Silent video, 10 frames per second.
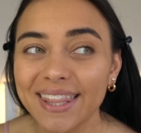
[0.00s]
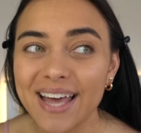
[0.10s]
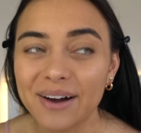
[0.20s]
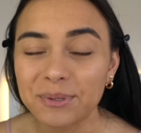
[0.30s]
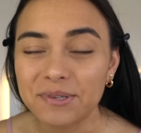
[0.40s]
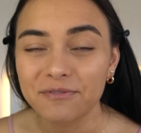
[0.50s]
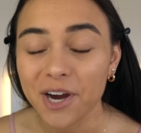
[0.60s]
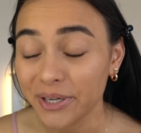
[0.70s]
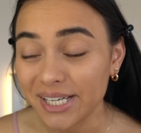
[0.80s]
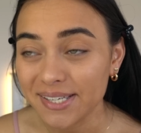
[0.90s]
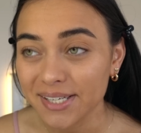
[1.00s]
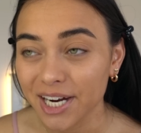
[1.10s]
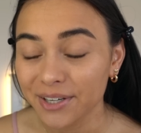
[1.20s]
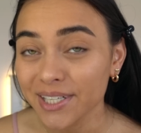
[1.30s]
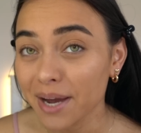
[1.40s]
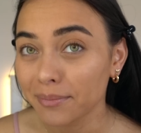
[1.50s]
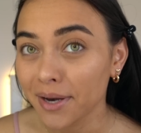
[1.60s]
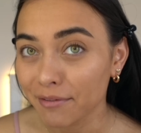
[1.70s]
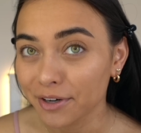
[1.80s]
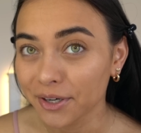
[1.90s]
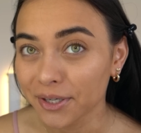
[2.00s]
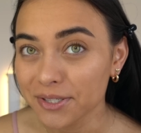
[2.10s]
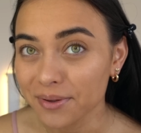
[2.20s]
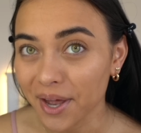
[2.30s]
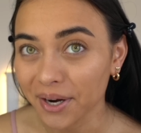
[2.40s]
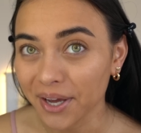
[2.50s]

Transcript: That was very scary. I'm never gonna do that